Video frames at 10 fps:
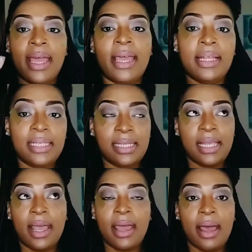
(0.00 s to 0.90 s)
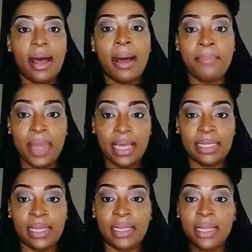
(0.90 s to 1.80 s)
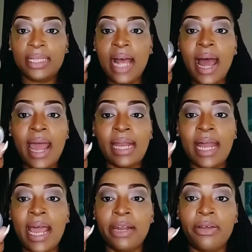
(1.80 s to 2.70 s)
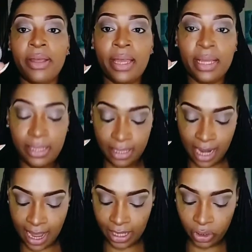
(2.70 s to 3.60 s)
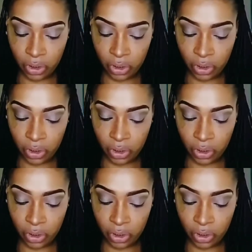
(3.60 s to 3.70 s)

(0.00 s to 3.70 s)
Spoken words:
It's amazing. This eyeliner is like